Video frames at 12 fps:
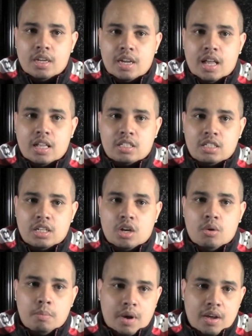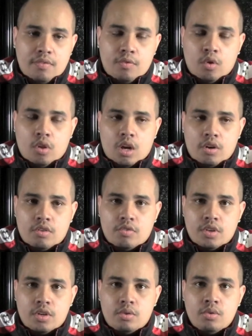Galaxy Note, my full-on
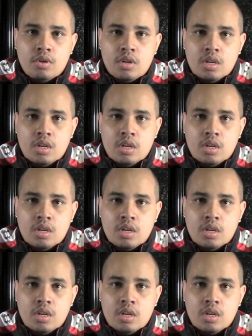review.